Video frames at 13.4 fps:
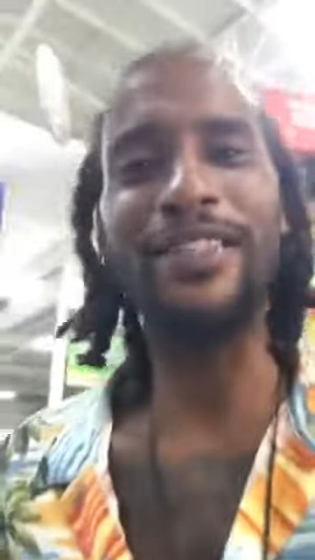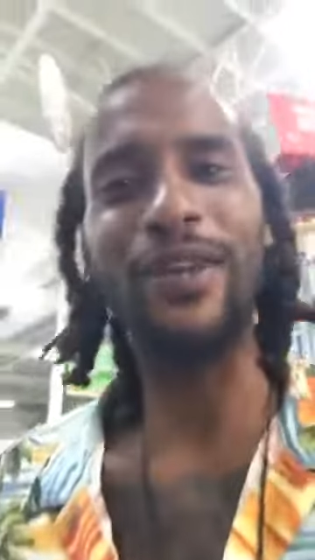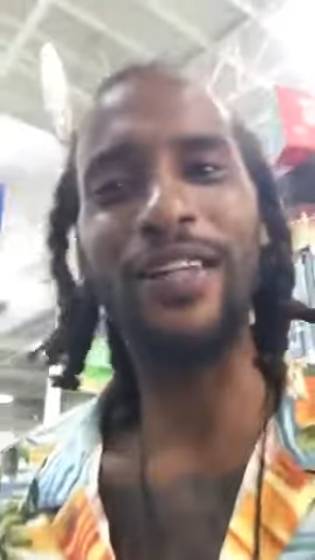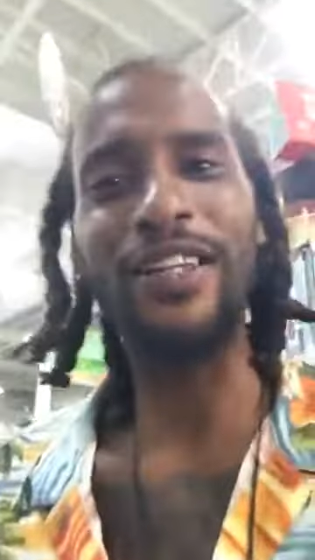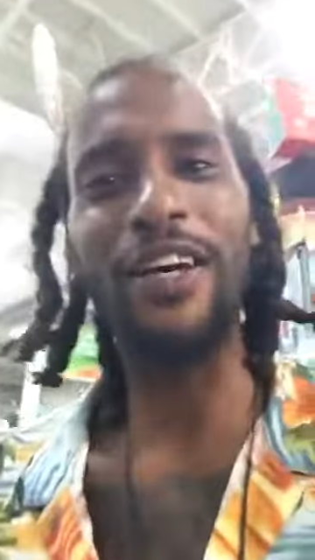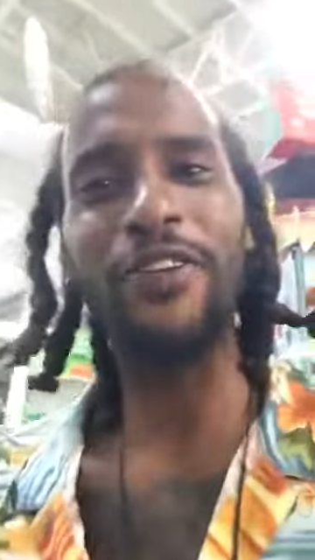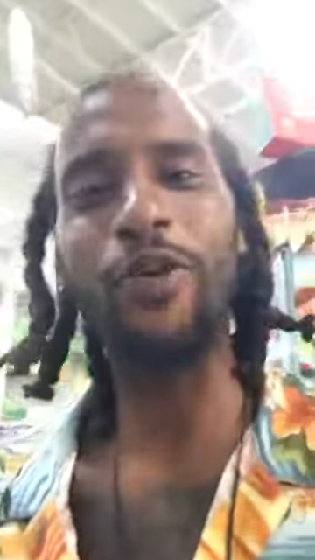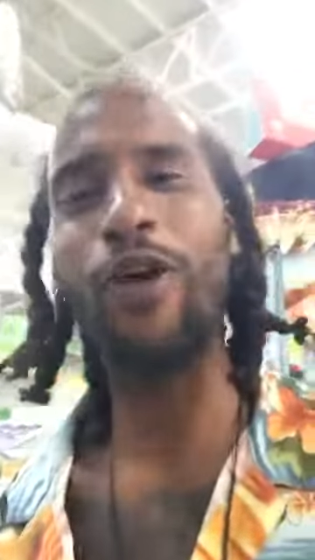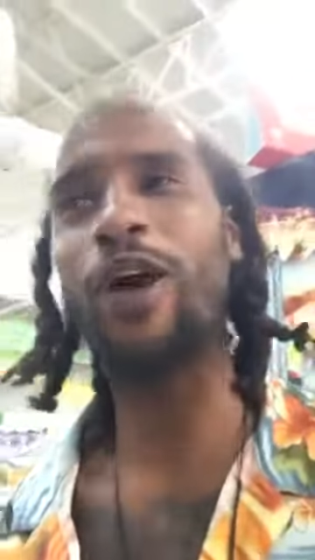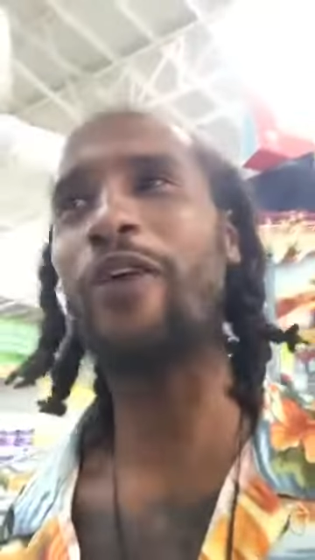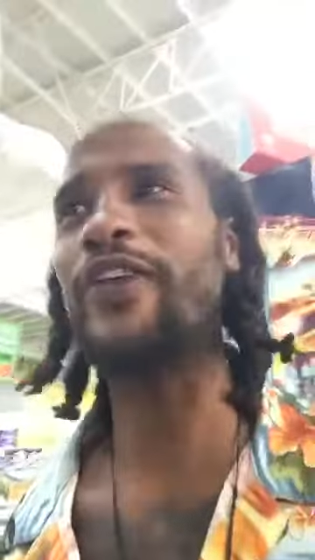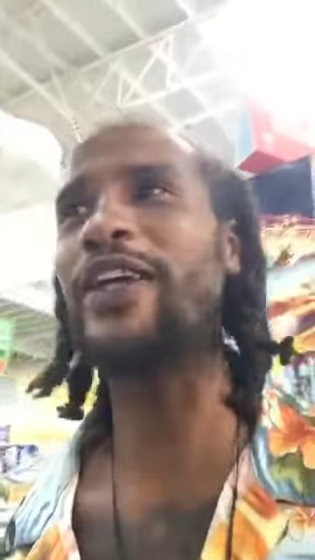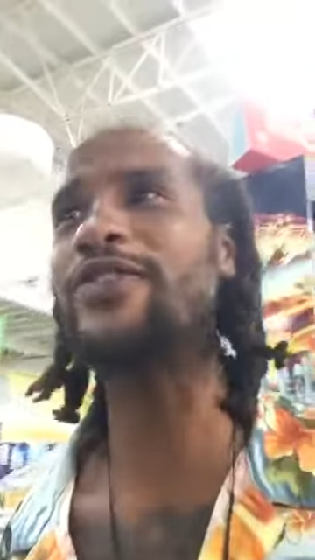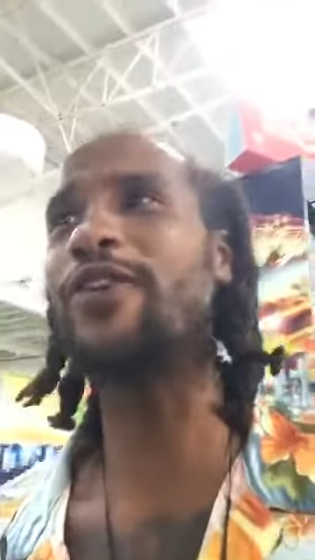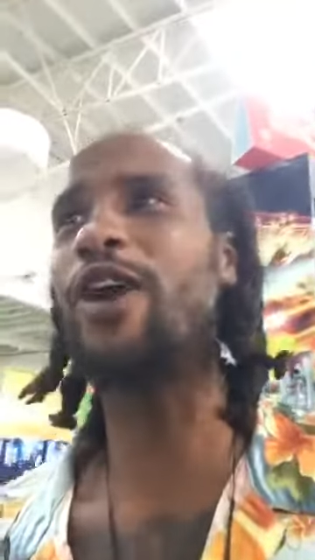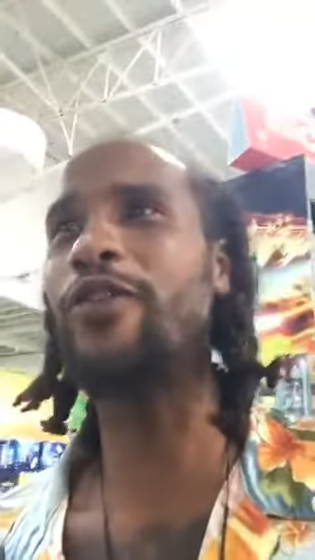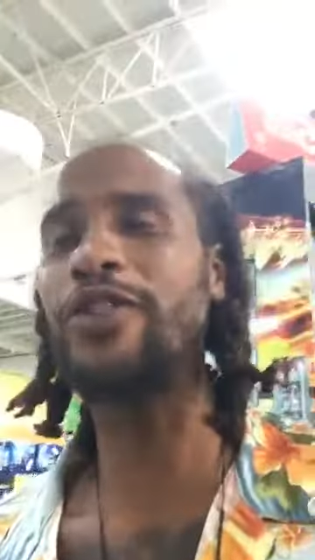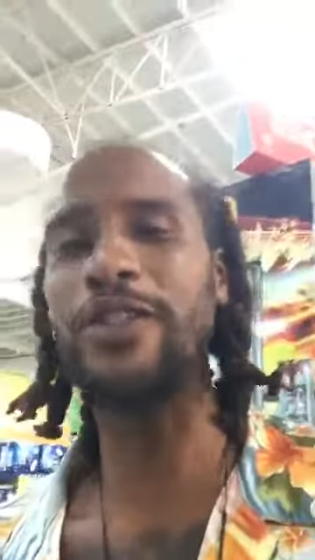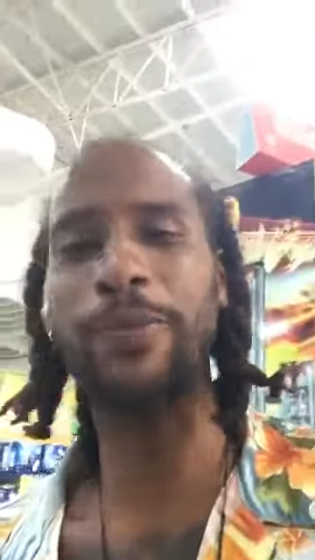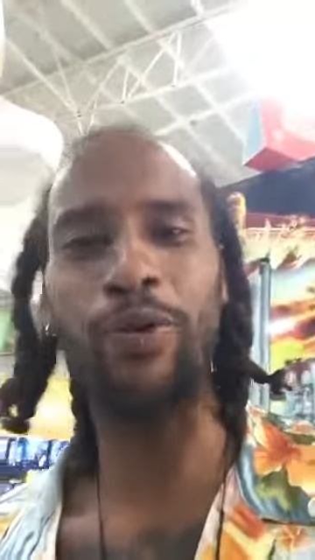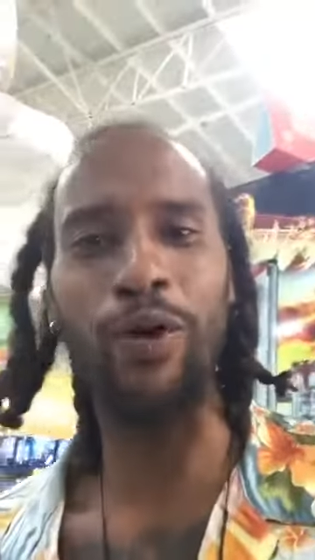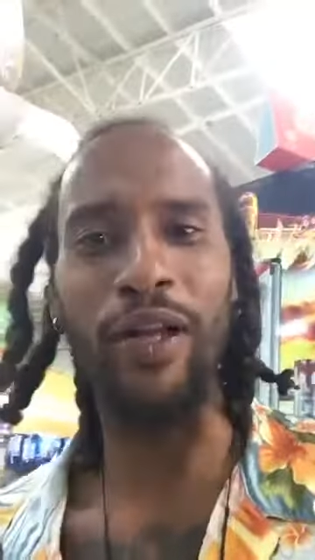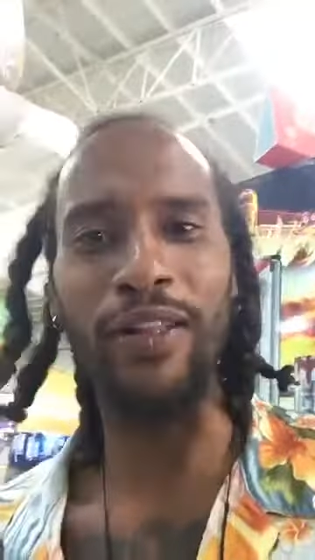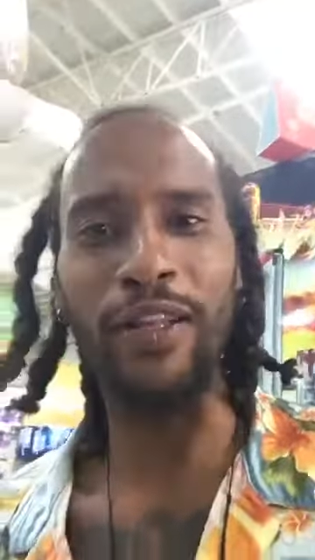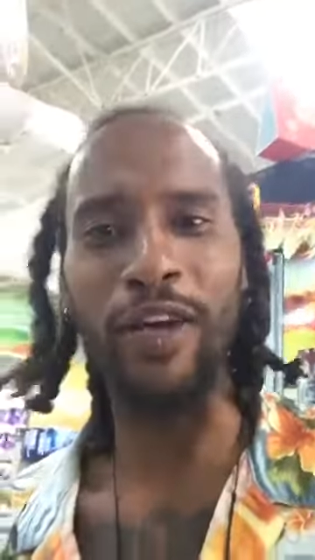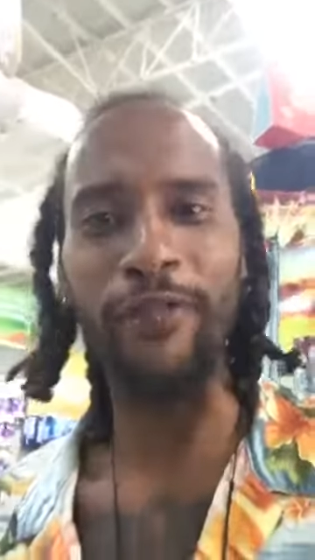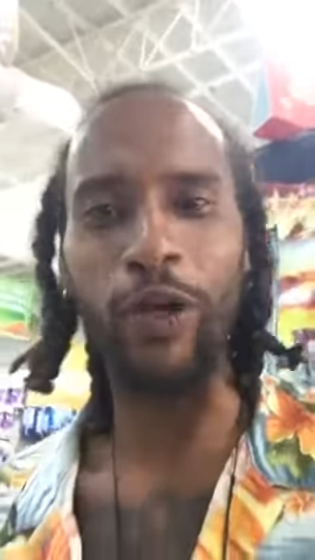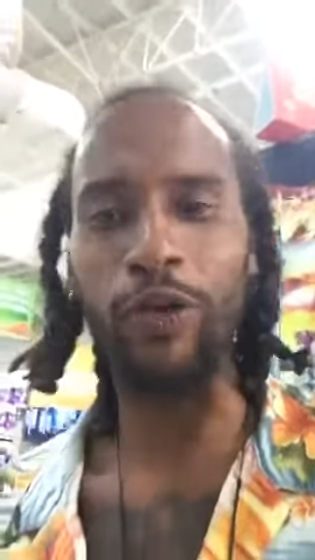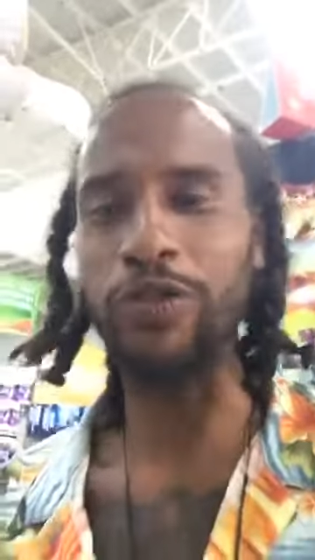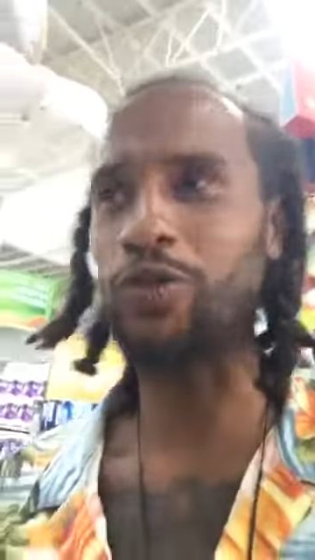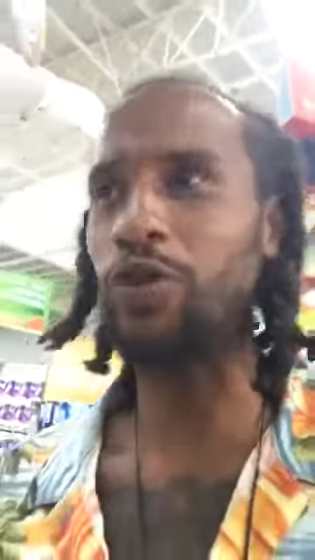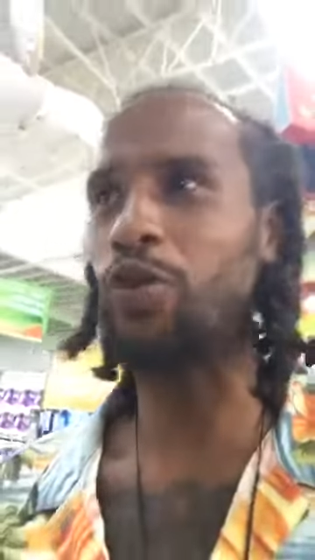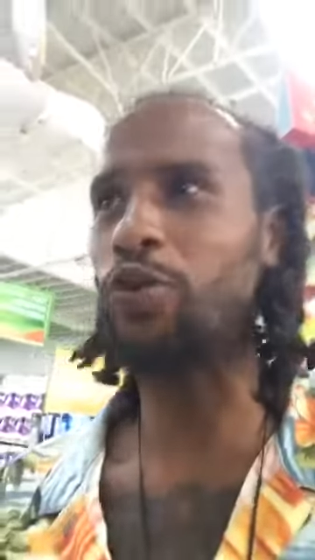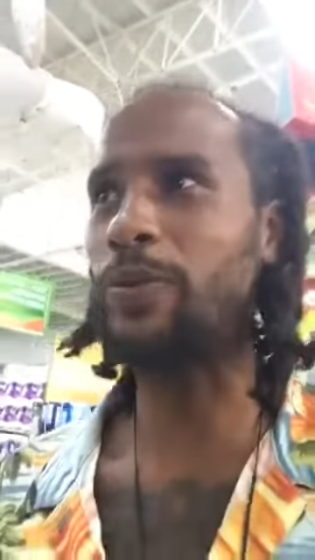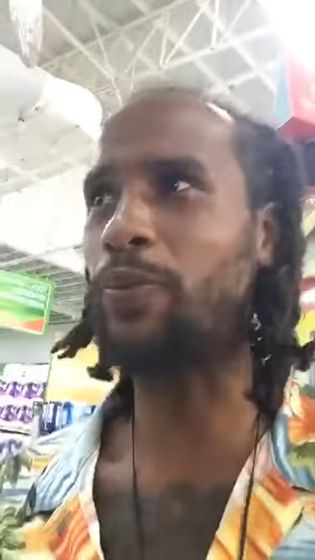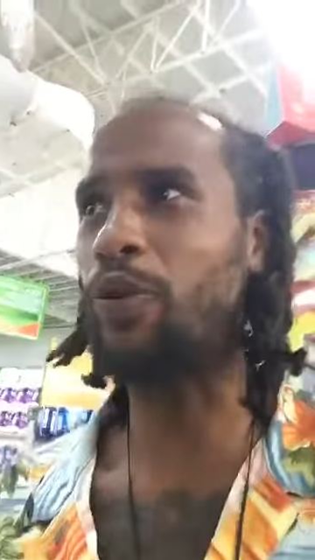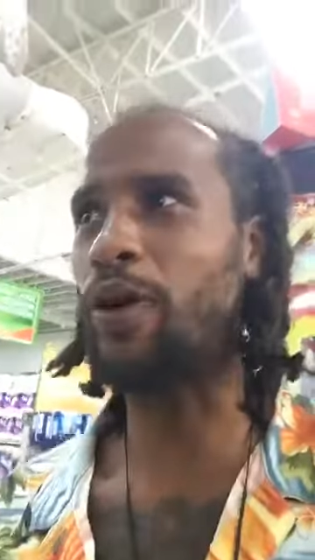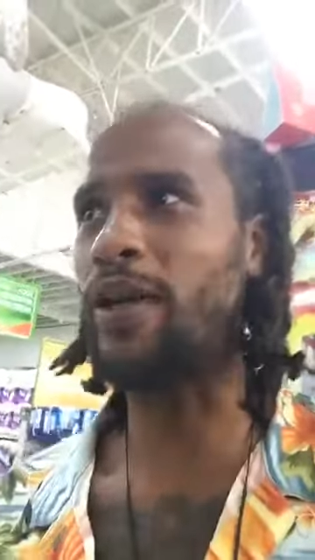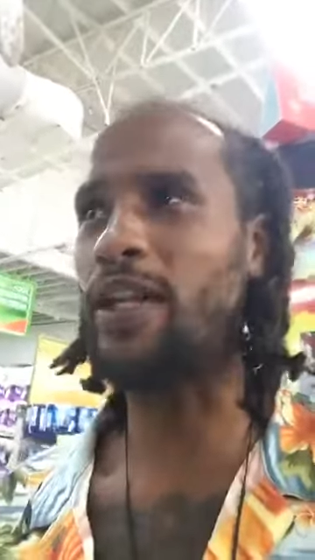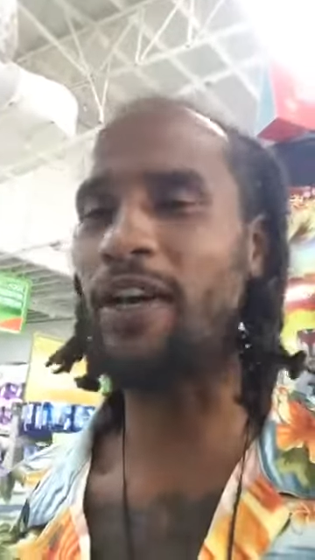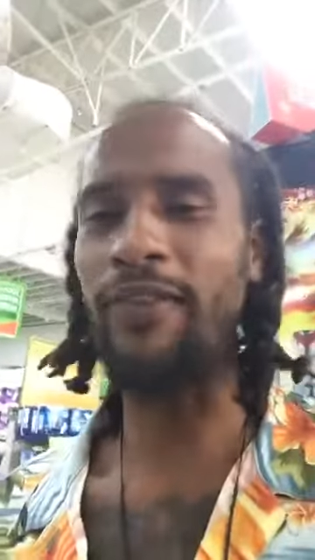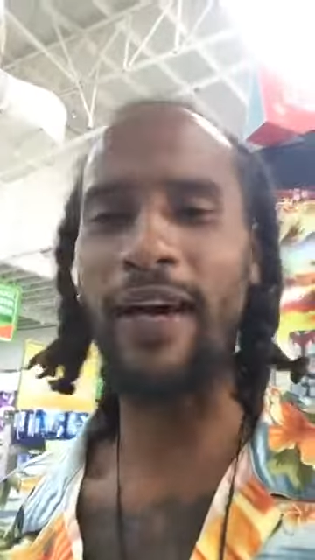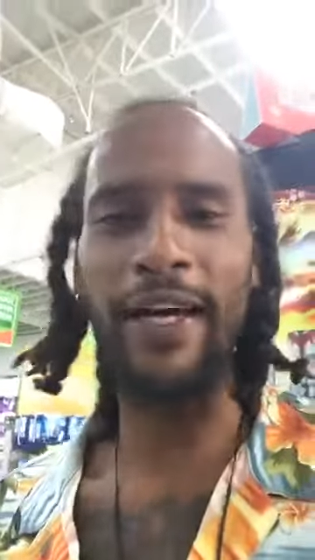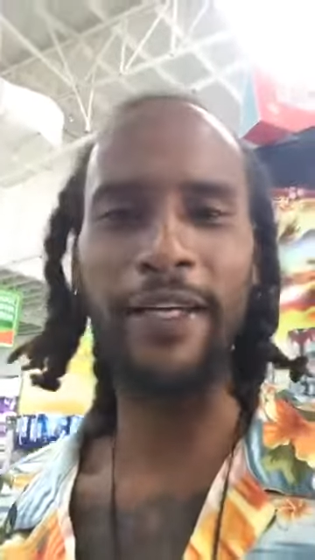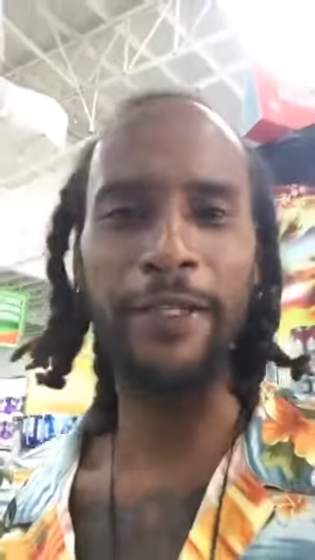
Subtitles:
So I love you all. Thanks for all the support and love, those who do support and love I.